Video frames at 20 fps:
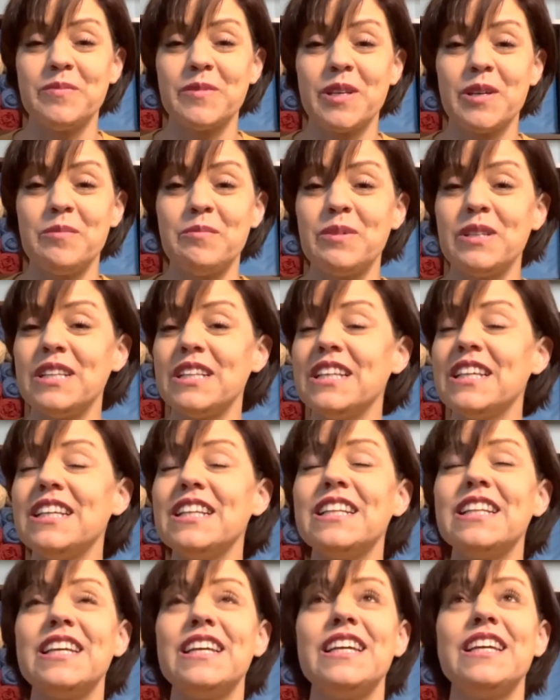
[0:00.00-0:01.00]

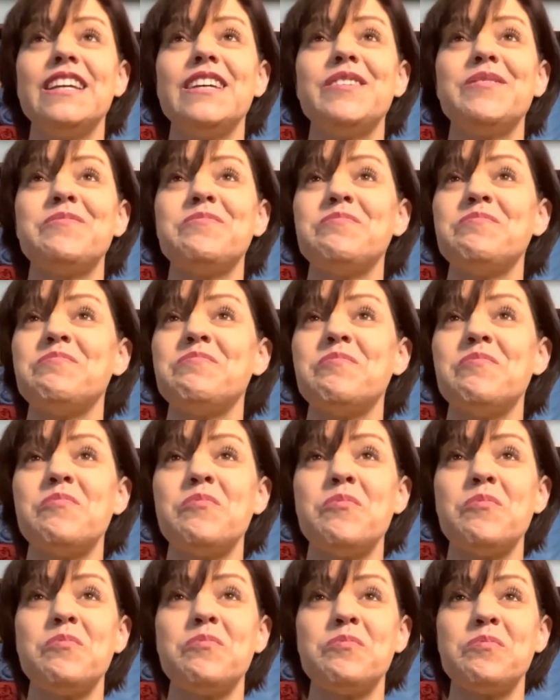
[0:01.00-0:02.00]
Completely
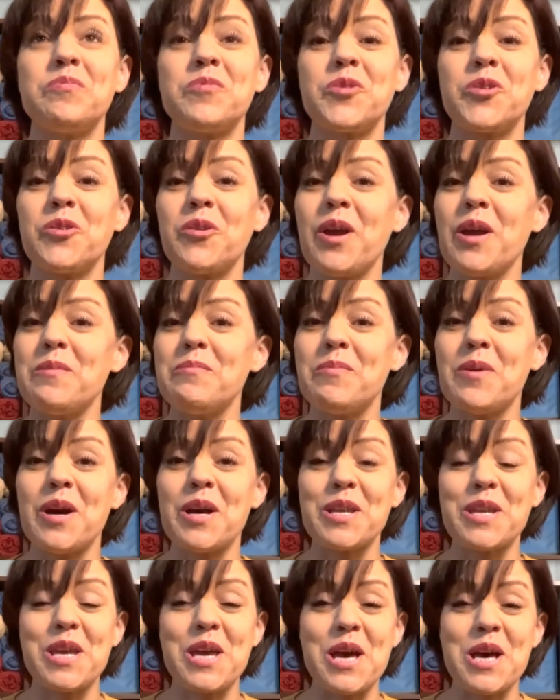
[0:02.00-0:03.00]
great
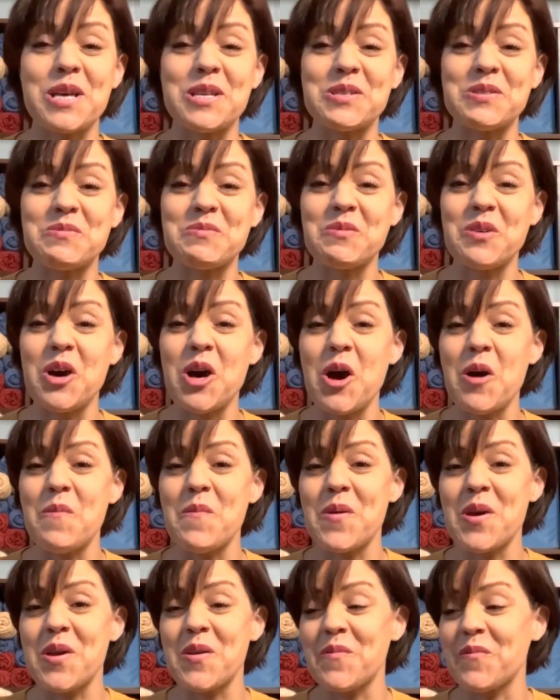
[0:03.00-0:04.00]
podcast, all
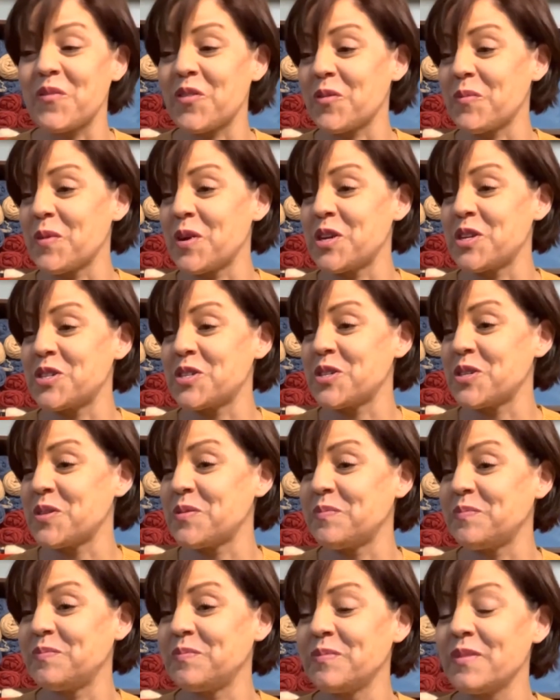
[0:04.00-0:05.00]
my information,